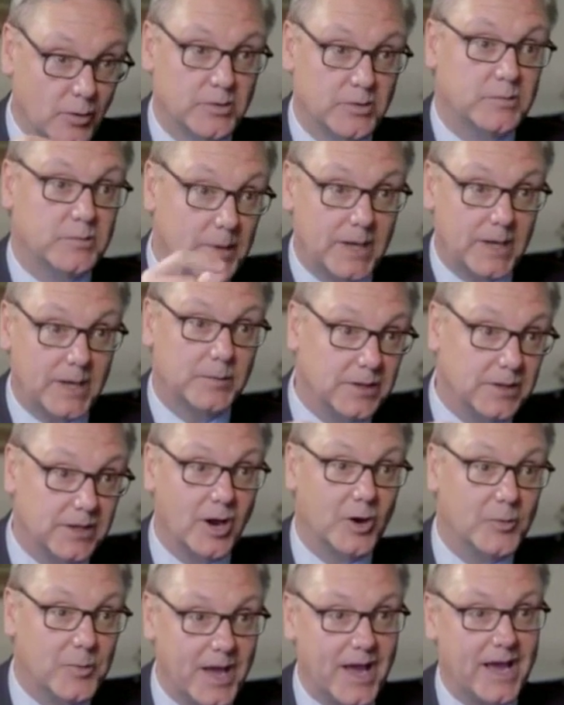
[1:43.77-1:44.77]
No one's been able to
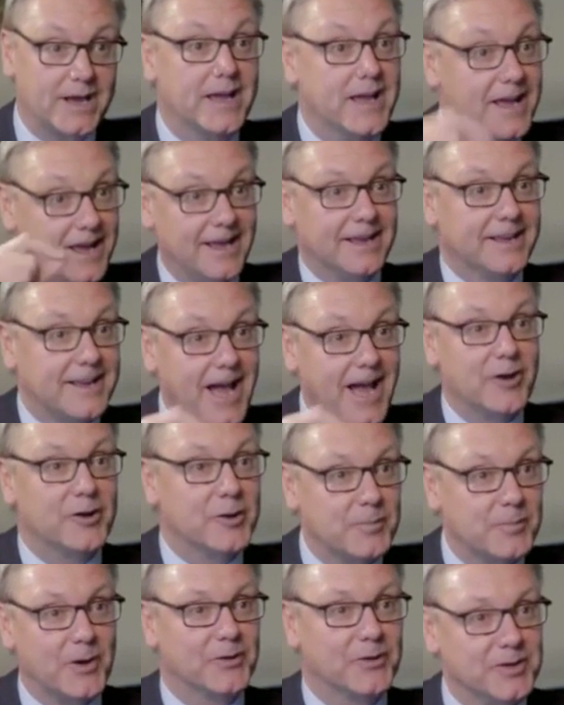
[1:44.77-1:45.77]
go back and
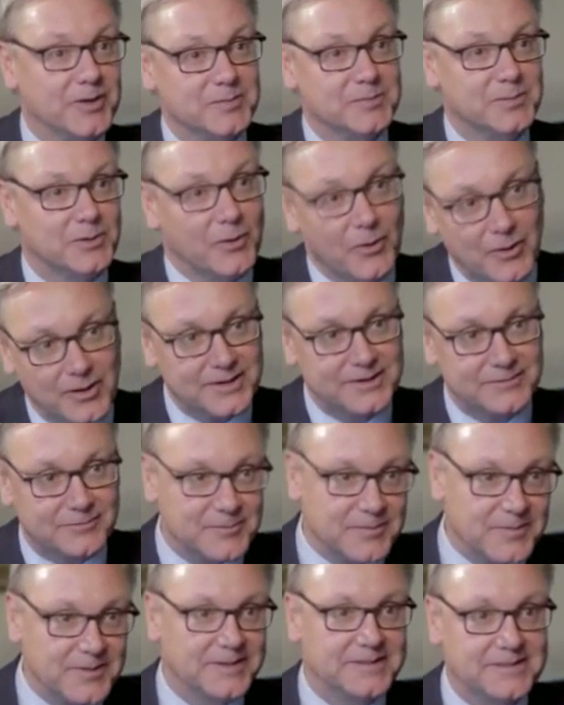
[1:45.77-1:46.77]
count up all the employees
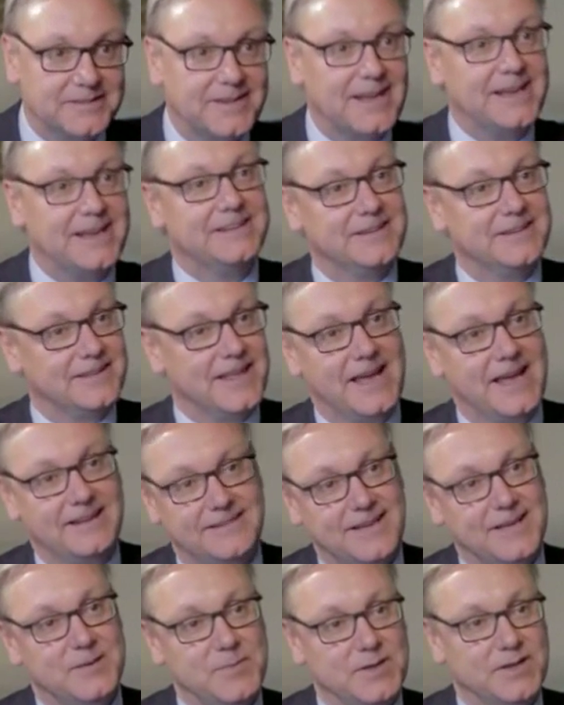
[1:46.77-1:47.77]
from this date to
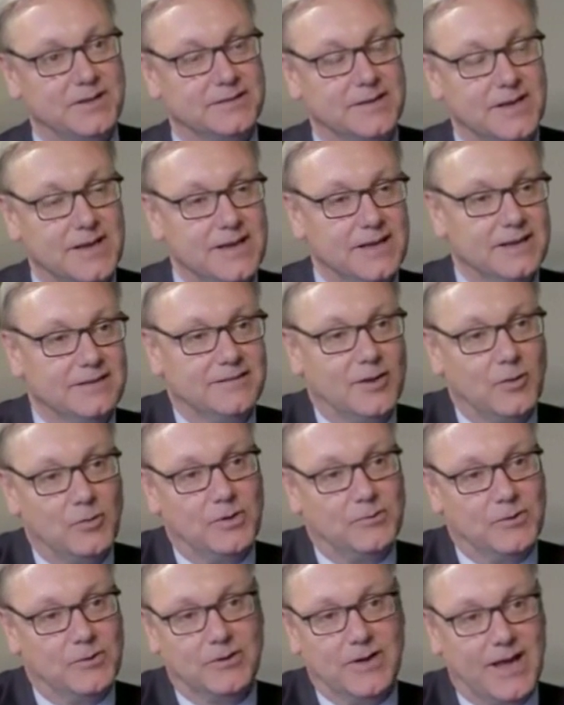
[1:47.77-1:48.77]
that date because no
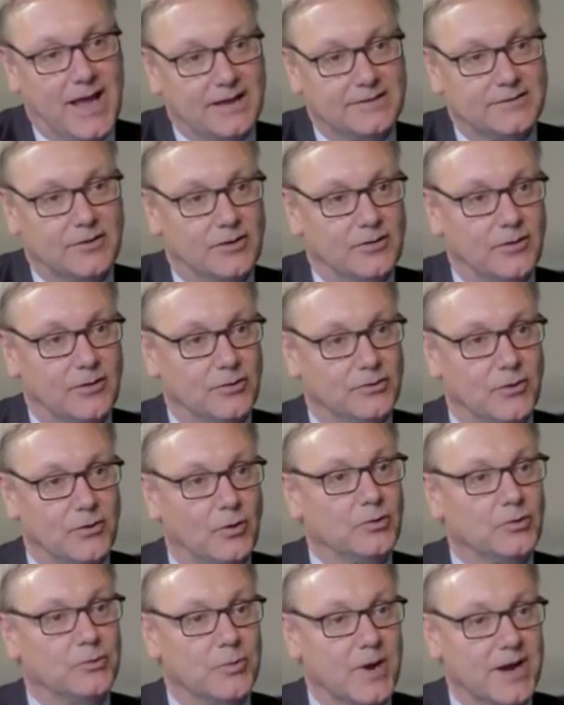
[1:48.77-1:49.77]
one really has all those
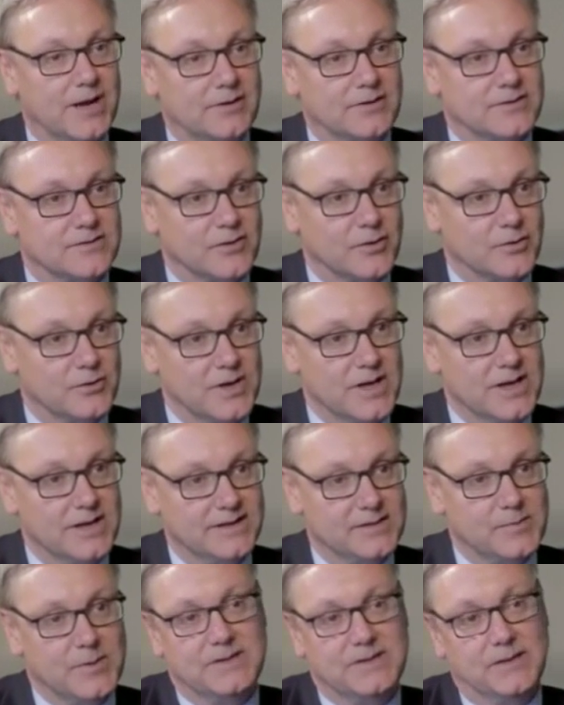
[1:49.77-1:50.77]
old records. So
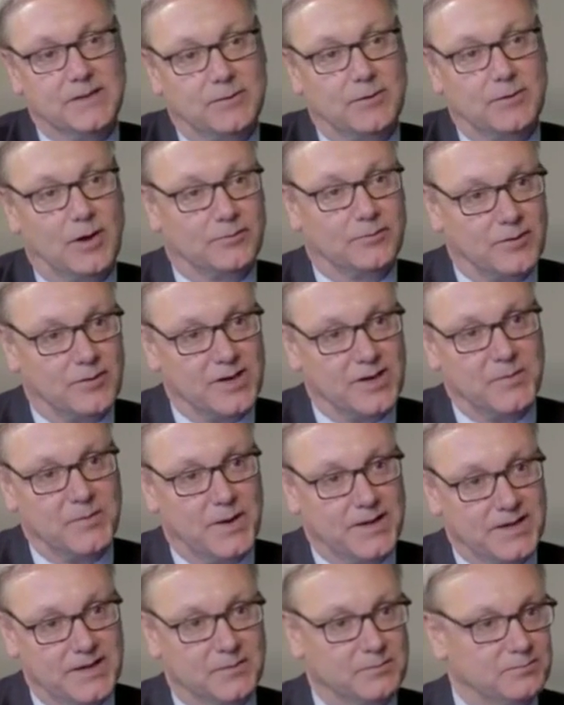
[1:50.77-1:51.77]
it's been difficult for
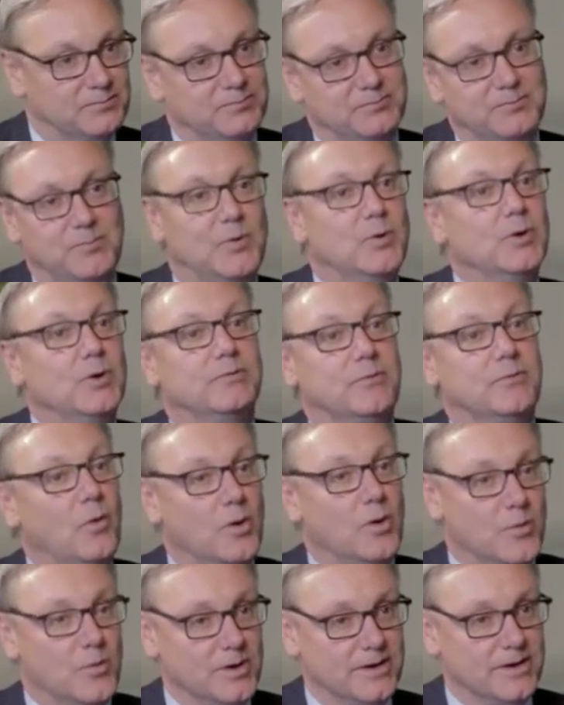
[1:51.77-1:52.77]
anybody to put
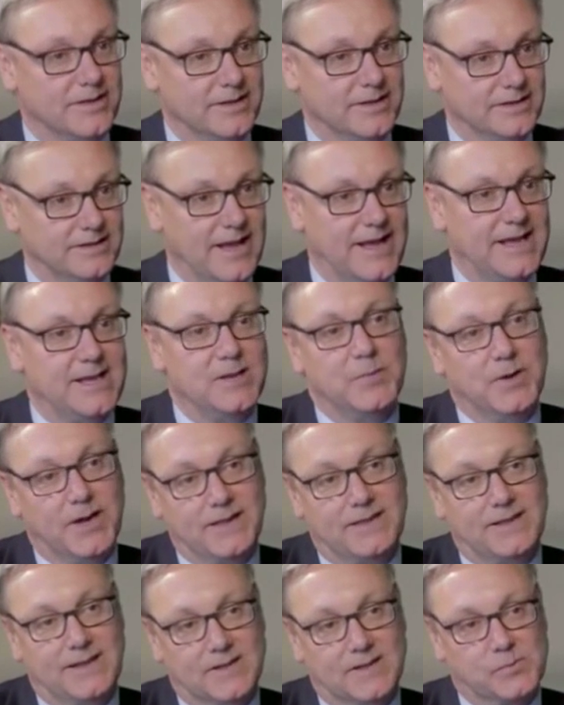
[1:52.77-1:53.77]
forward the data,
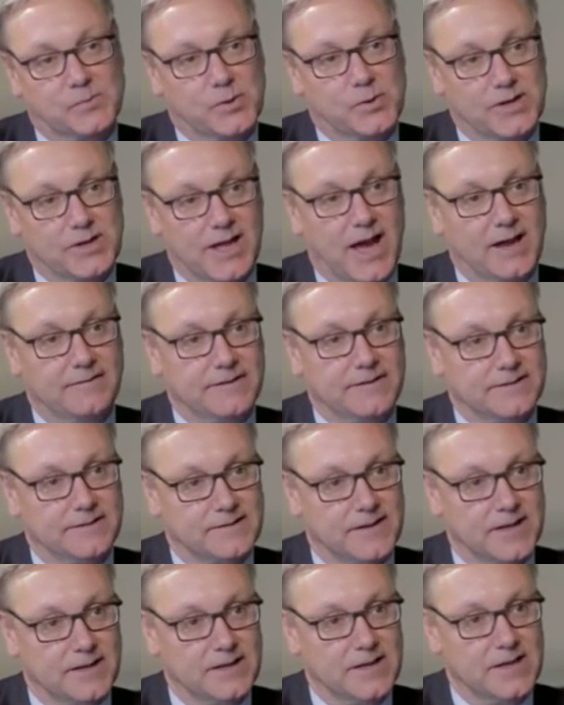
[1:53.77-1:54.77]
but I think it's pretty
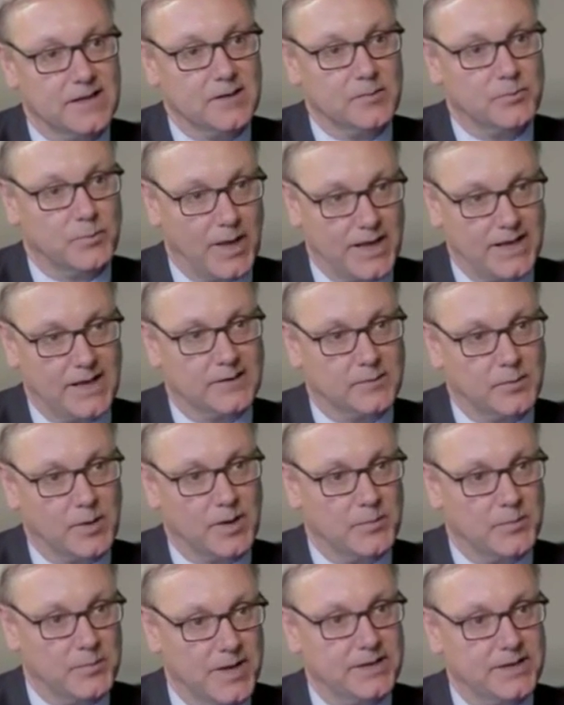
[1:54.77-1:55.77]
obvious that Bain has
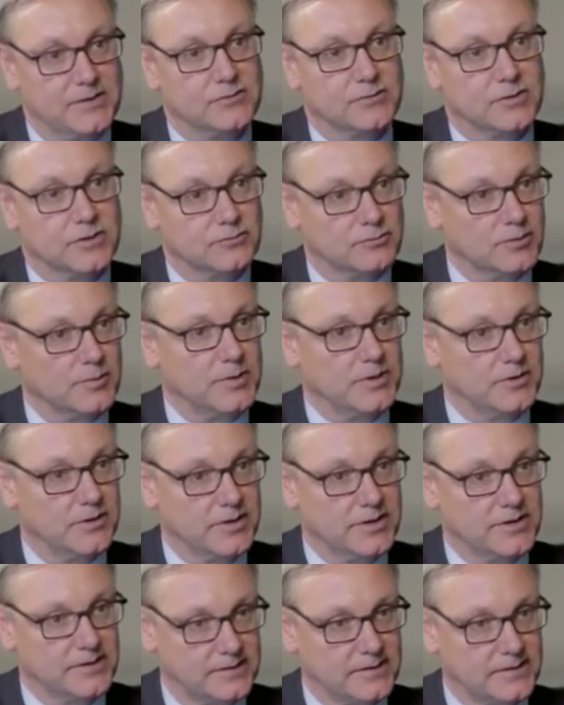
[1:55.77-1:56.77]
been a major
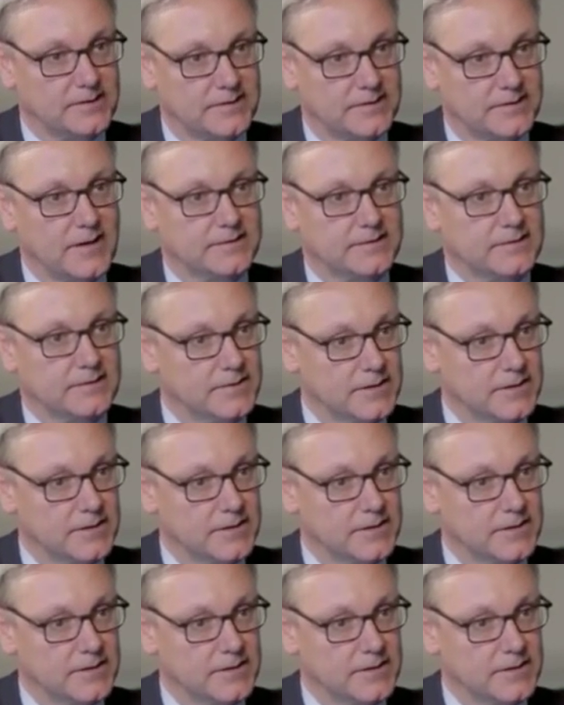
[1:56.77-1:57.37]
contributor to the success